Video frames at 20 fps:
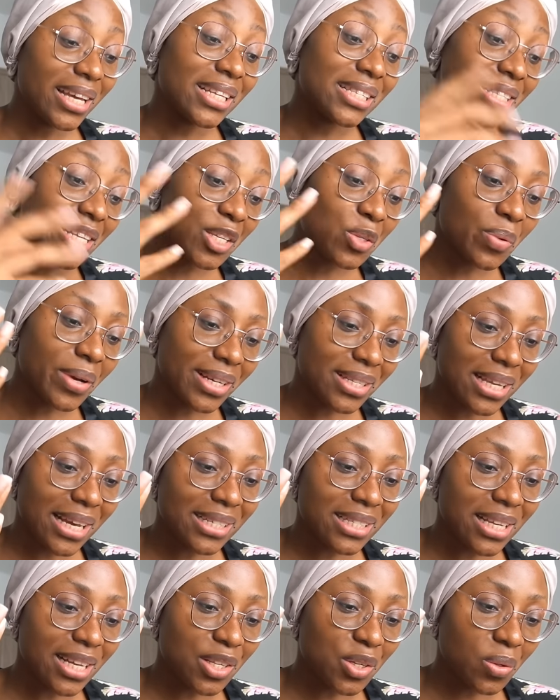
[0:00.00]
It says, we're
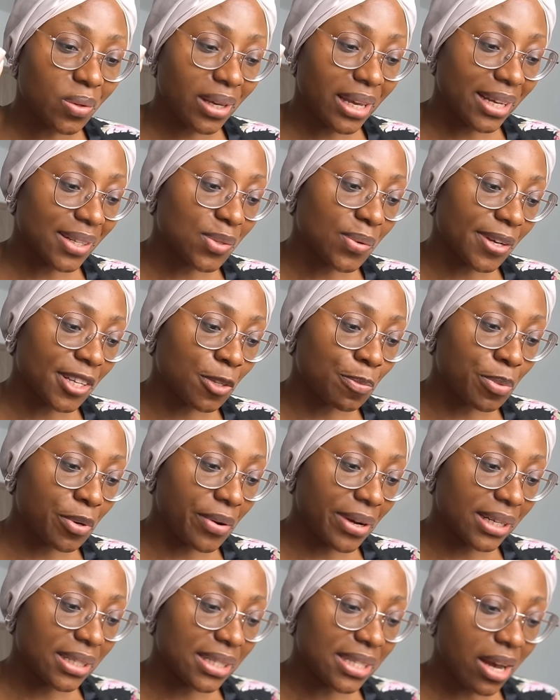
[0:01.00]
excited you get to
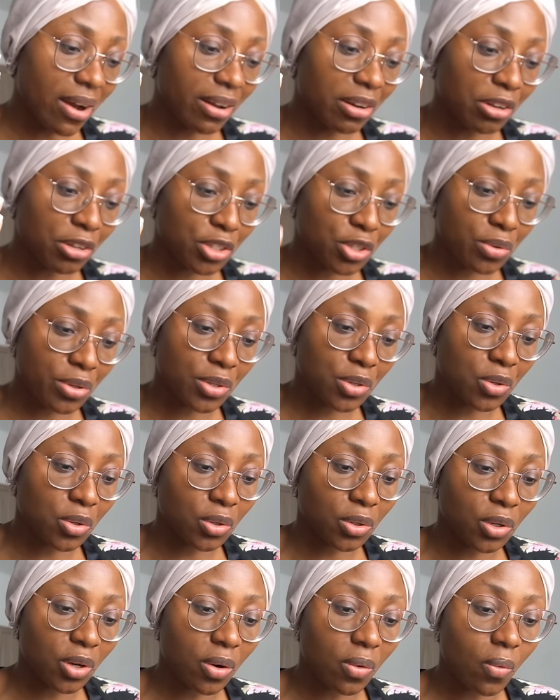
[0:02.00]
experience our luxurious
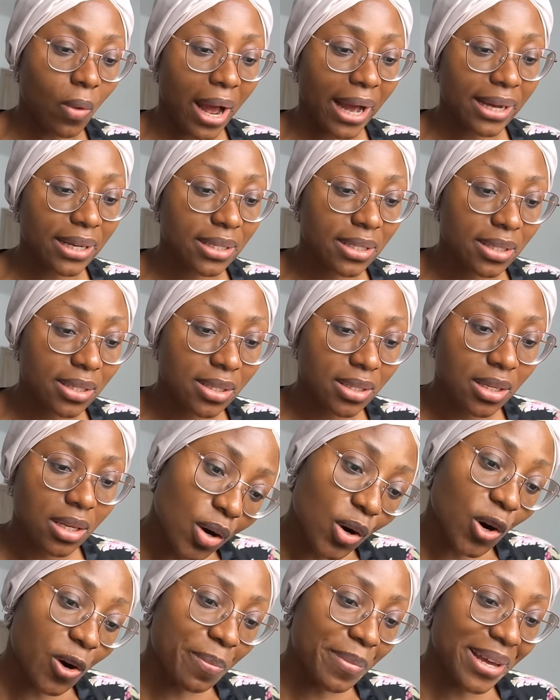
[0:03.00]
coconut wax
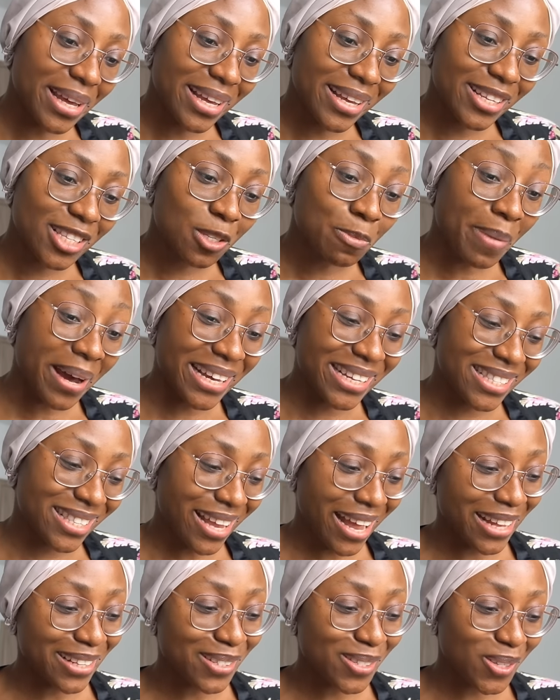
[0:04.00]
gourmet spice
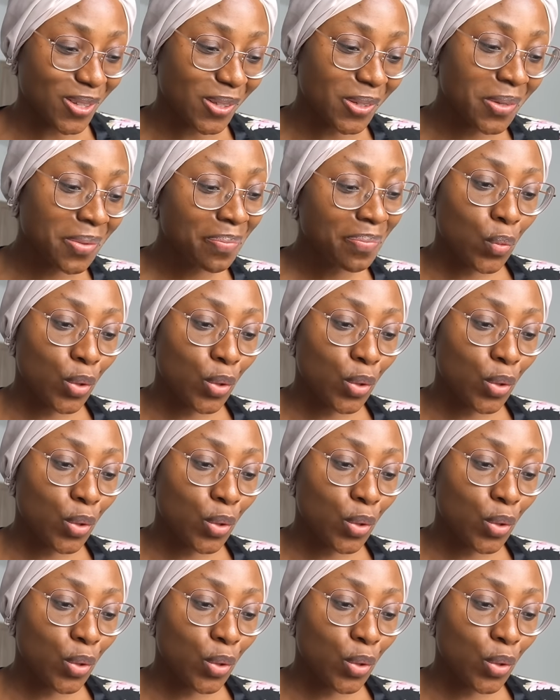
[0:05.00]
candle.